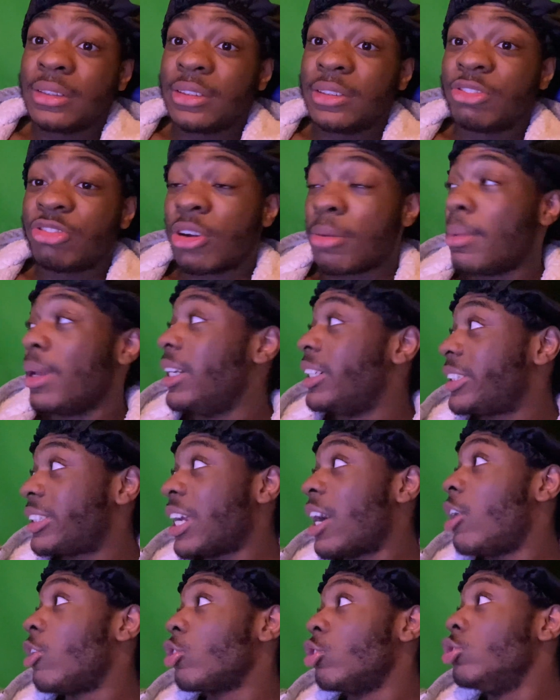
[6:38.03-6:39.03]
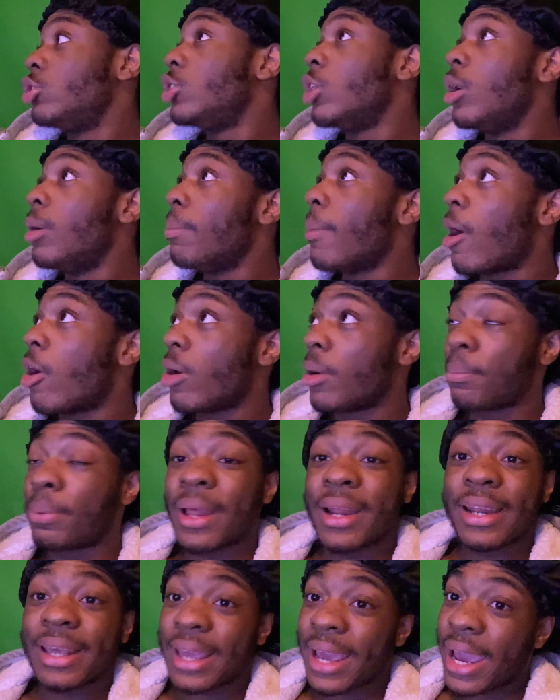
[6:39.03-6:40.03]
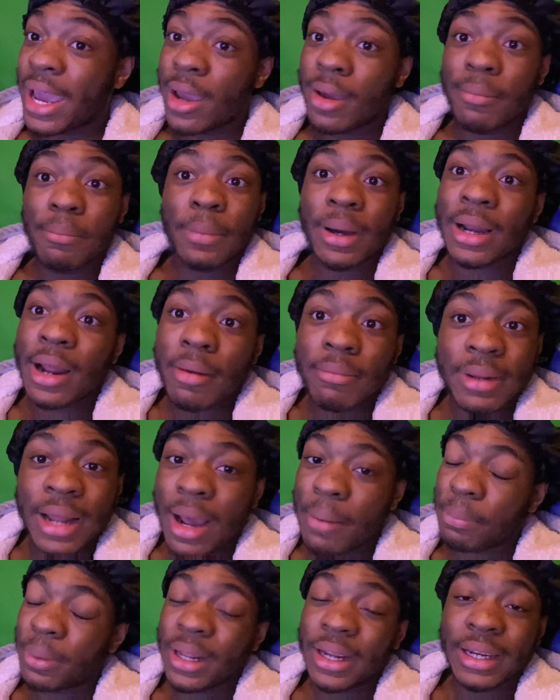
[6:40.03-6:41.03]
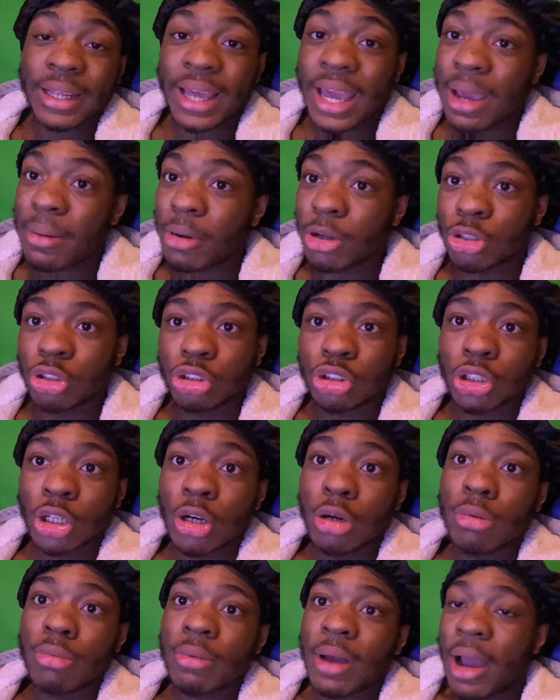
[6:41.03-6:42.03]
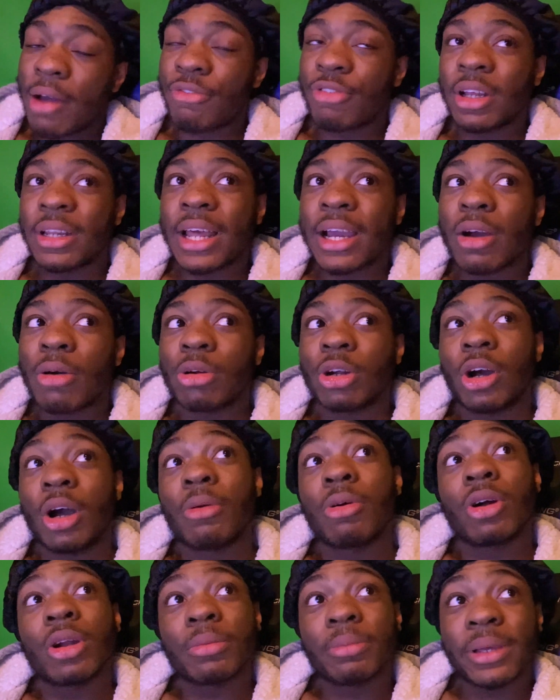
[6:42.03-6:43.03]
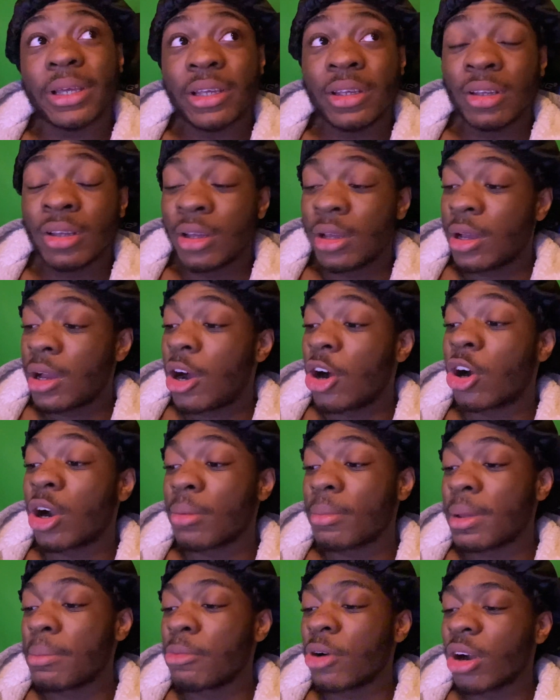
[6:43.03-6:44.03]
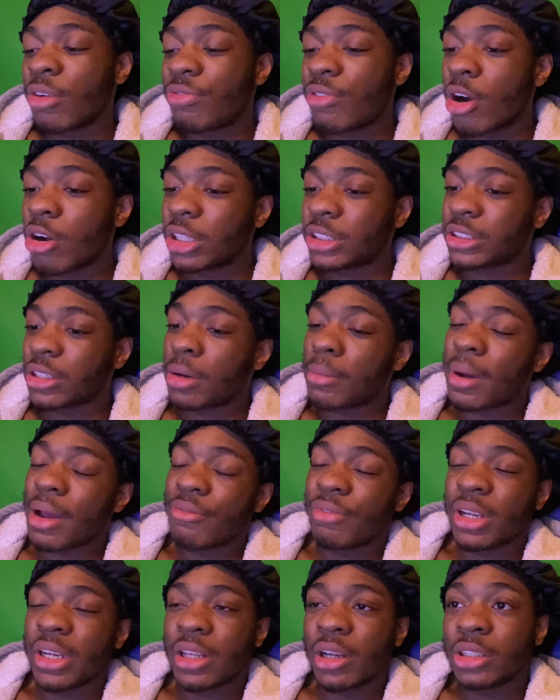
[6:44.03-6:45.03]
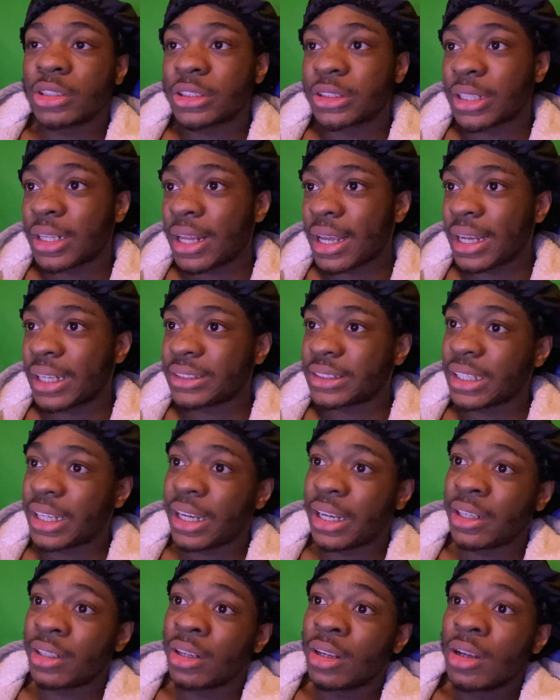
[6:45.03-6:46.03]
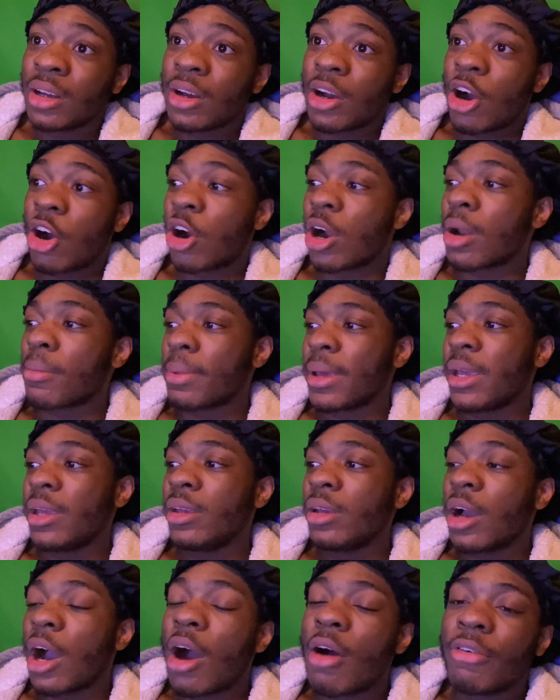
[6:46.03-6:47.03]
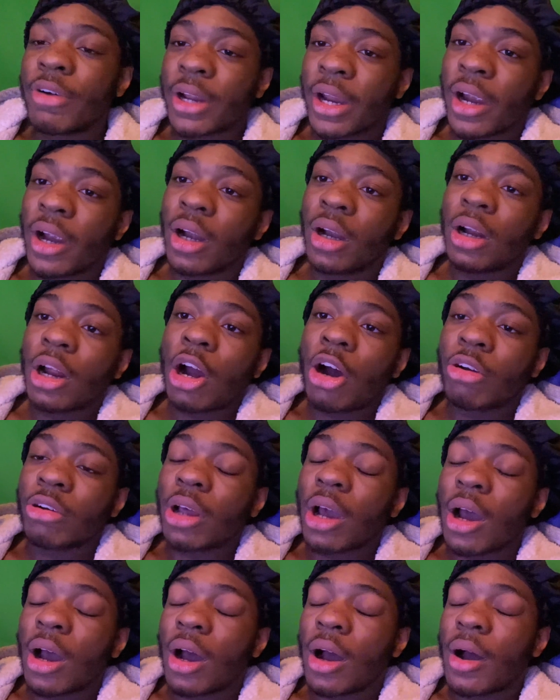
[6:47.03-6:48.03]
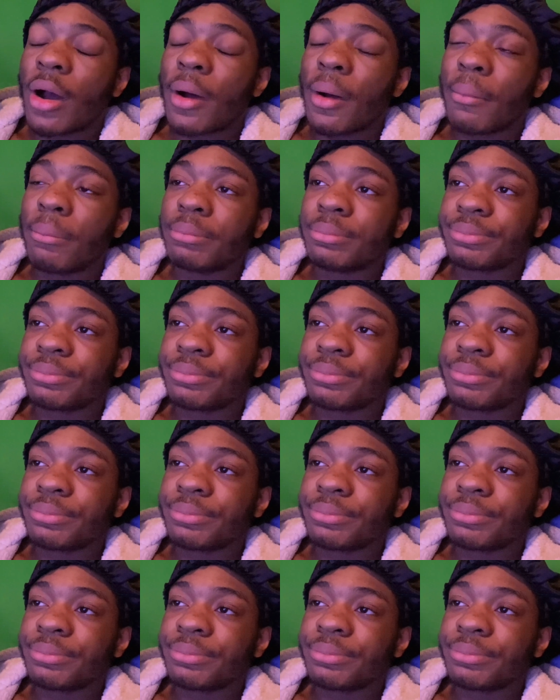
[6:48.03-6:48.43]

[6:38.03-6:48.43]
for me to sit on YouTube, bro, and play the game, but I'm not playing the game on YouTube. I feel like I'm, I'm gonna be I'm gonna be more focused on my videos and stuff. Like I said, i want to be over there on um,